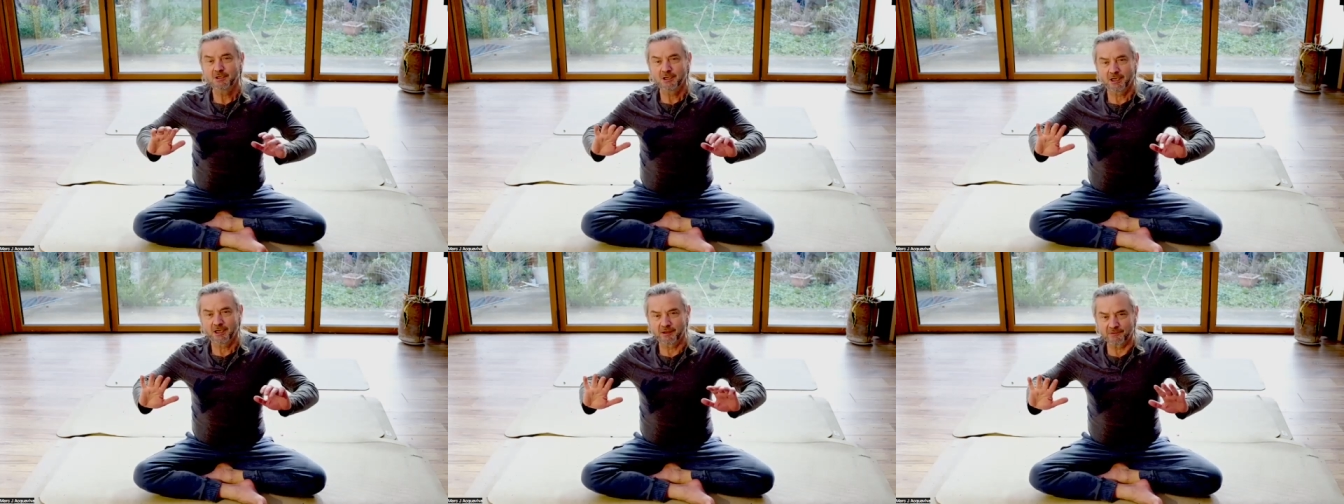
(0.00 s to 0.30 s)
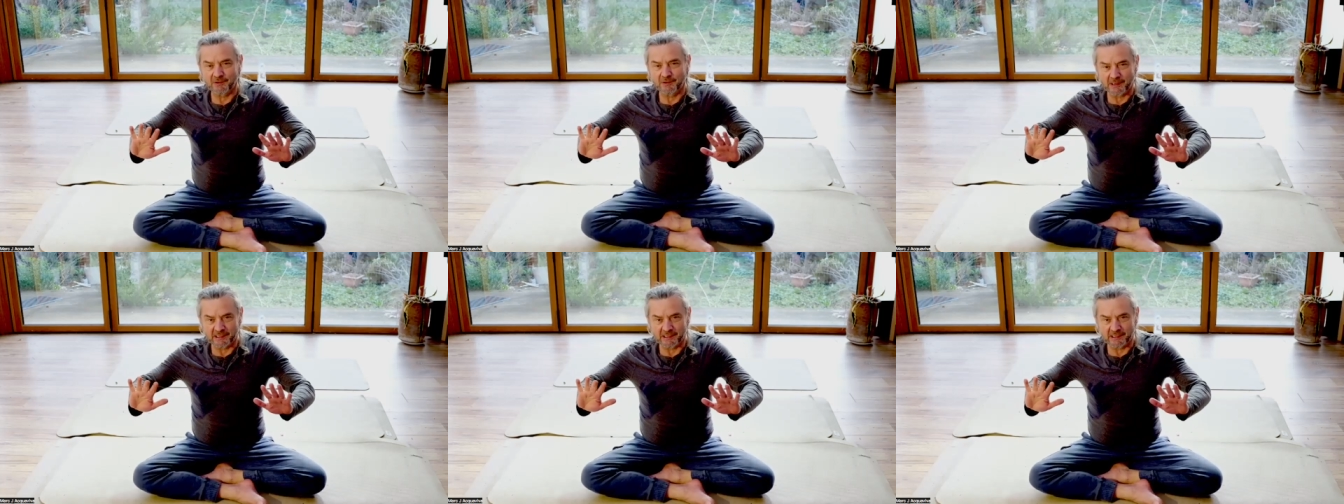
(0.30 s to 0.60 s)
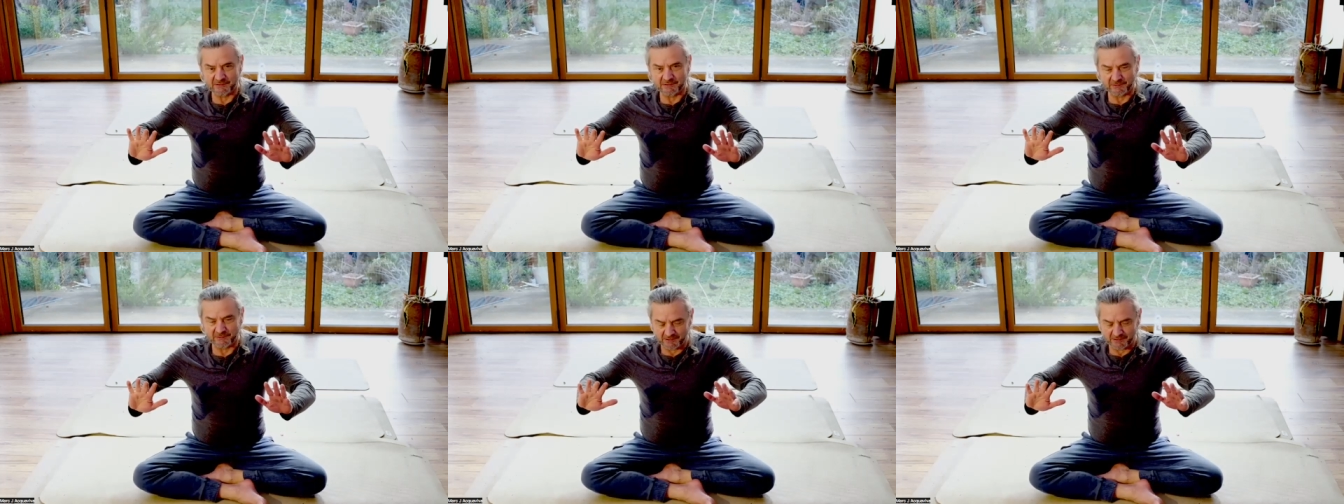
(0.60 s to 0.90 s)
and
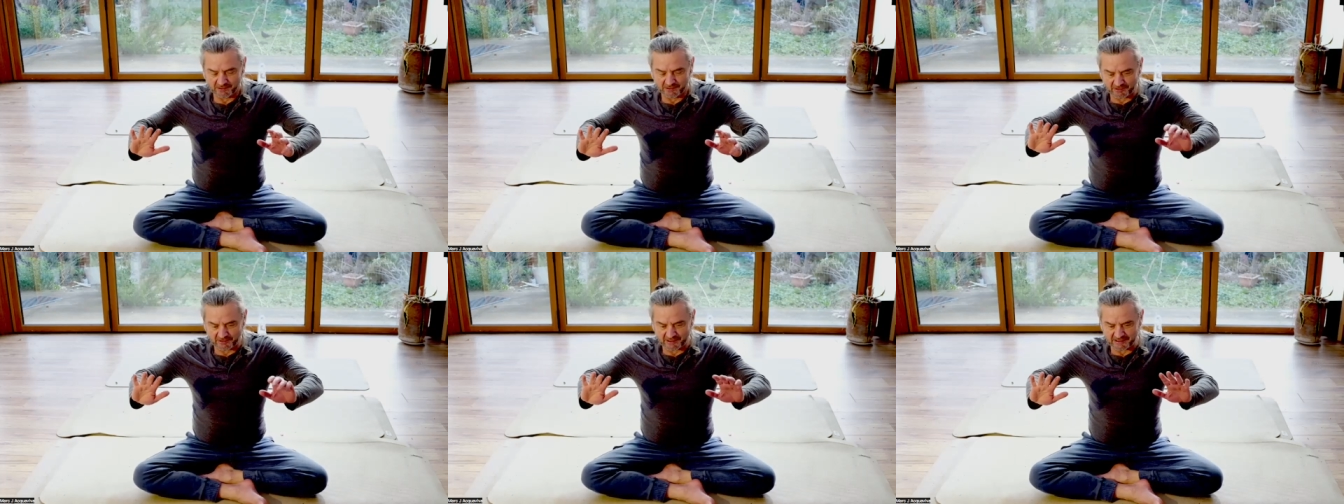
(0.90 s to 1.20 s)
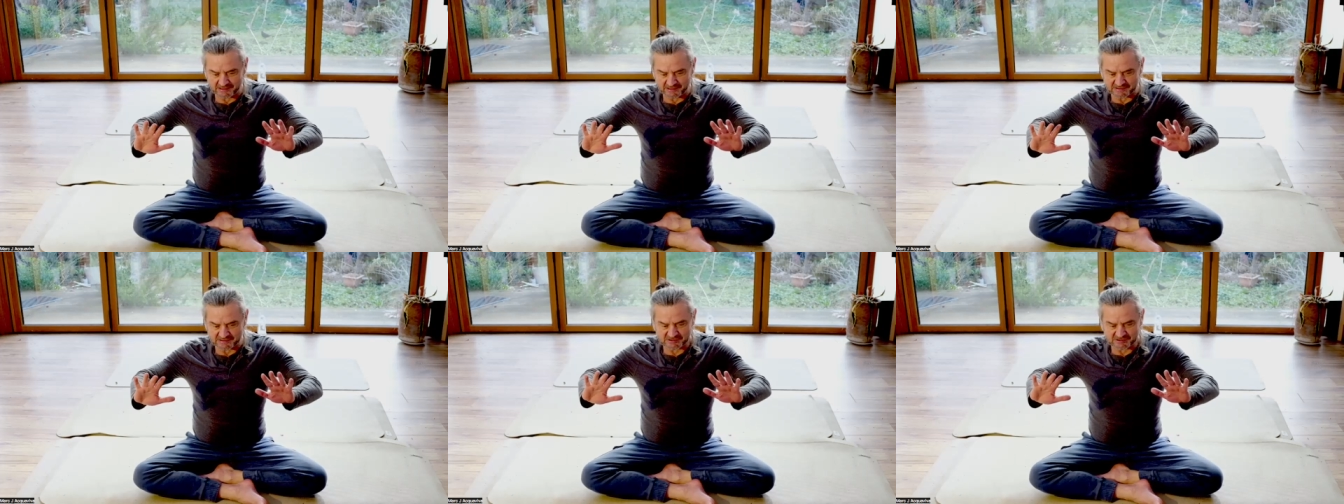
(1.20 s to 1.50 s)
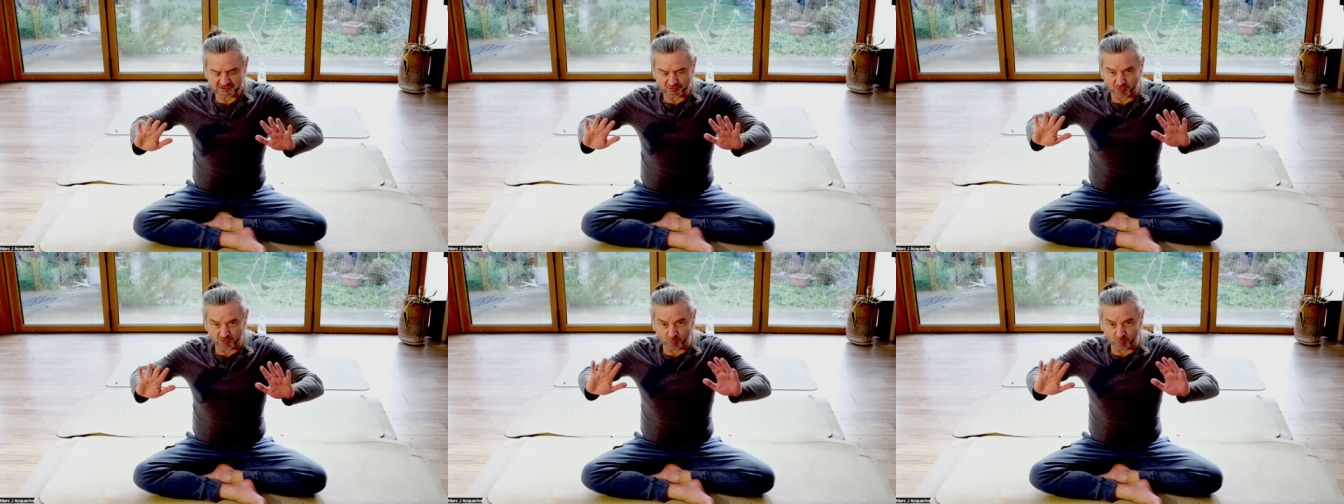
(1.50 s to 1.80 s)
then
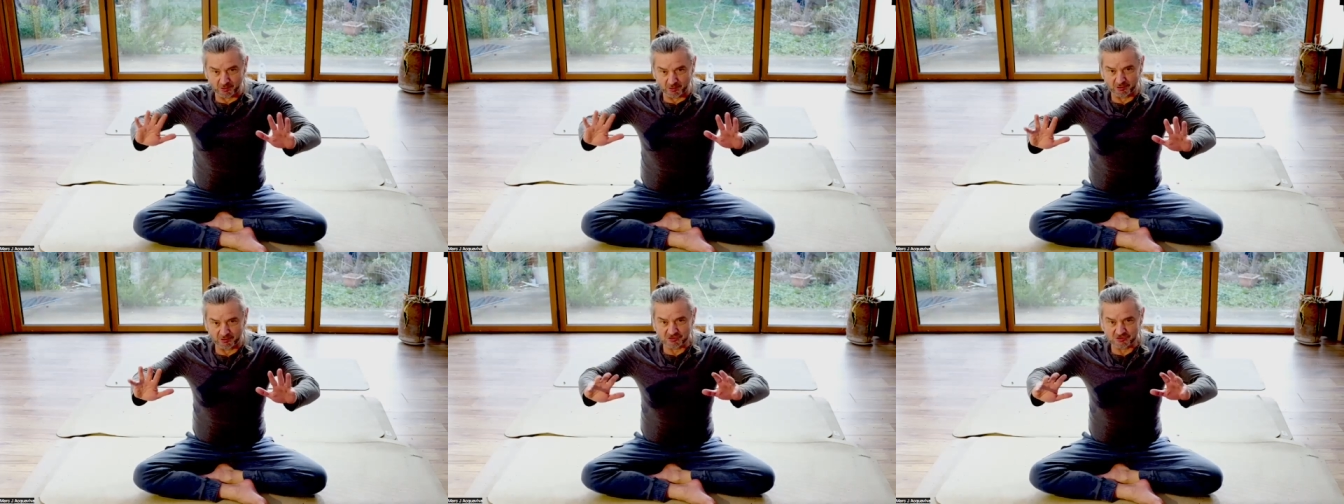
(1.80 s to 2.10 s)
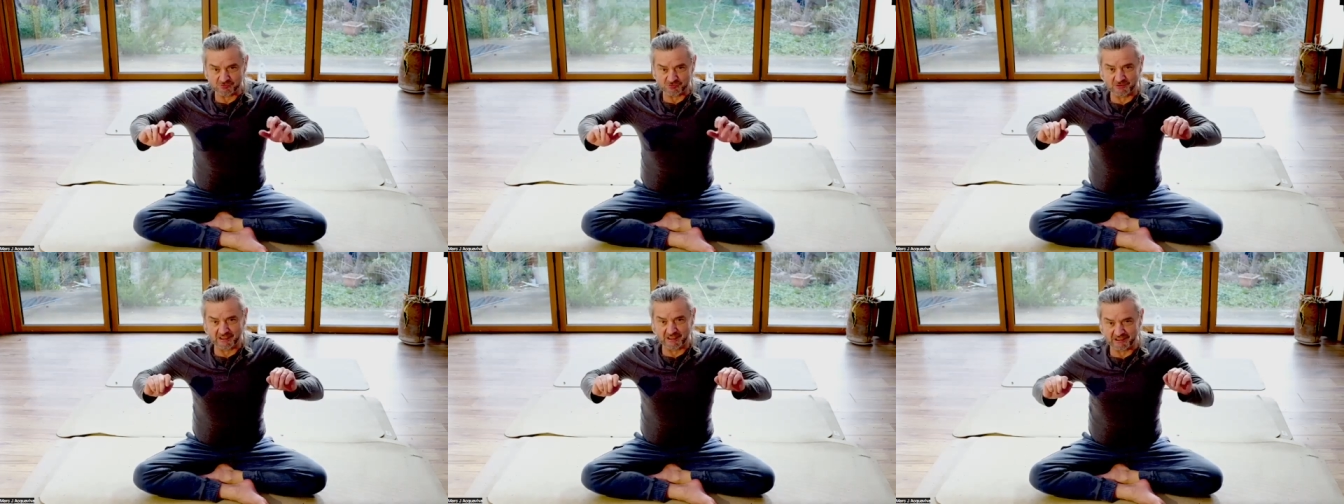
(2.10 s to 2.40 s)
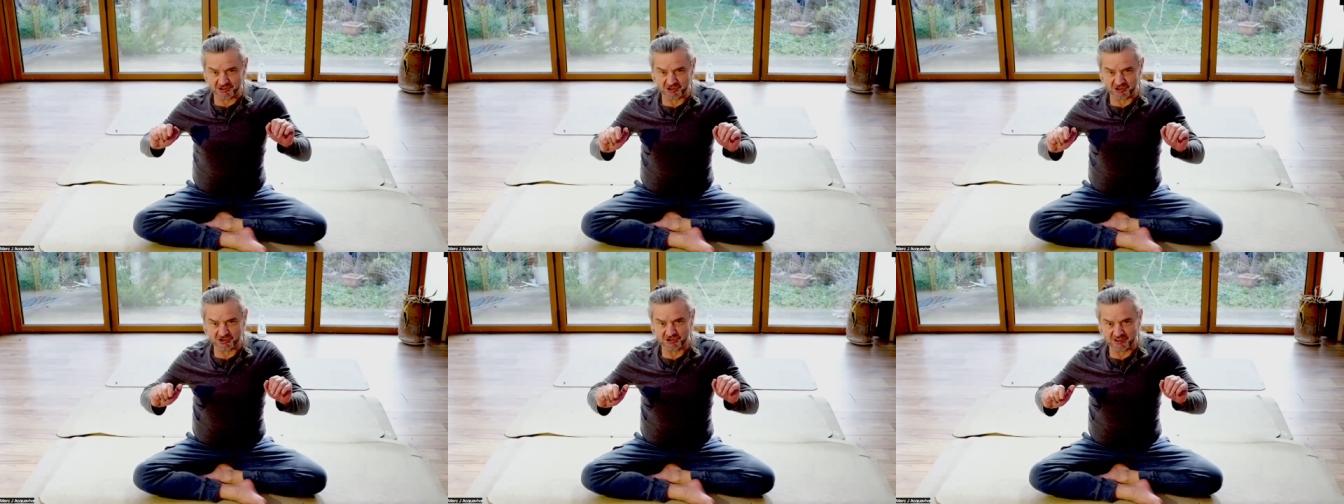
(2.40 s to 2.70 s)
there's the world's
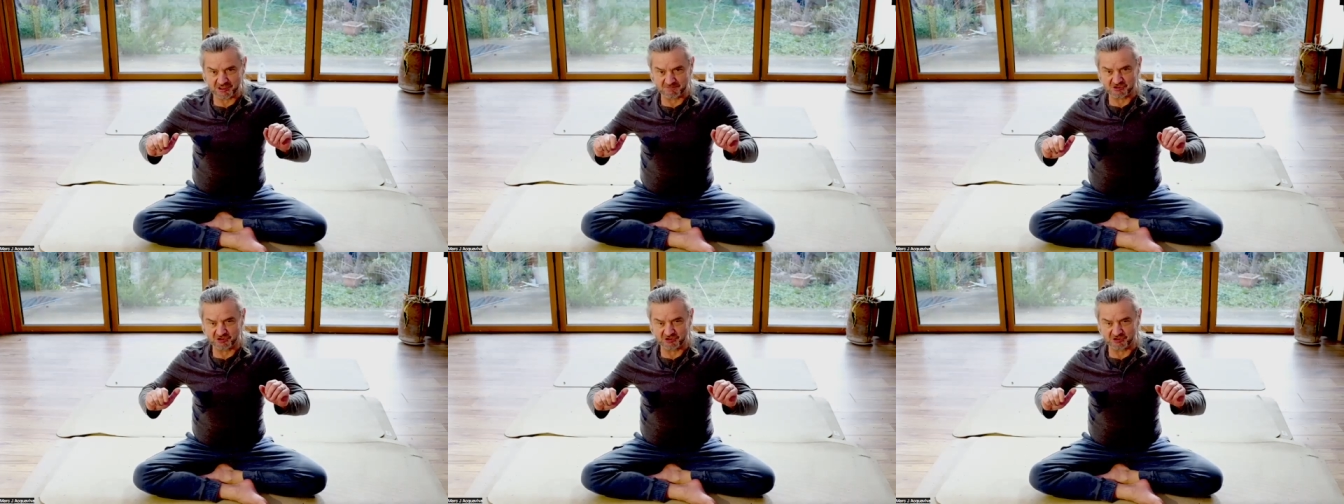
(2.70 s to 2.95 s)
relationship